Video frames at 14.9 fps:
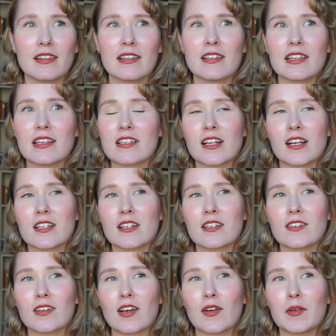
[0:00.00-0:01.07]
think they're starting
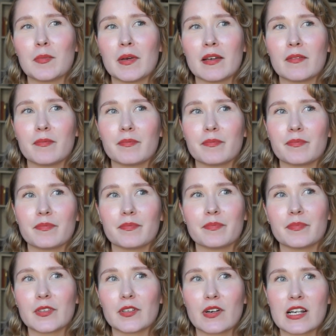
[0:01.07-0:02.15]
to go a bit
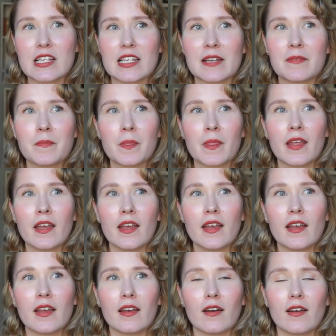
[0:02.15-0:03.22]
crazy,
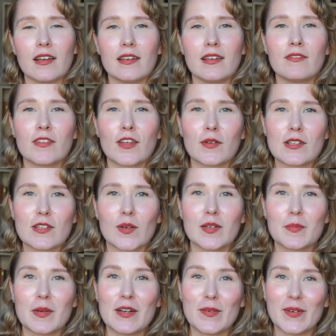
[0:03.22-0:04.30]
even though it's
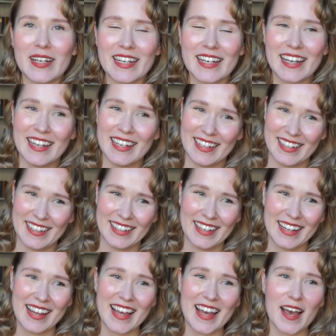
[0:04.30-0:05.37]
only been a week.
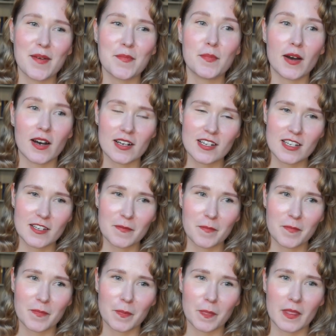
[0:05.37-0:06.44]
But
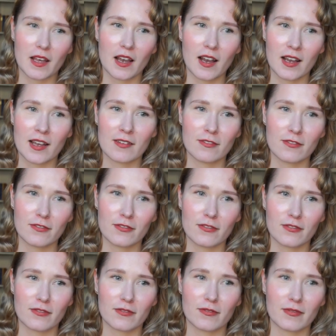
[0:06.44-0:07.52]
I'm
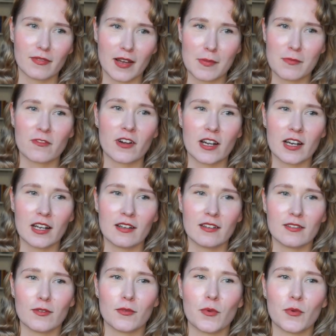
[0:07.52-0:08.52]
very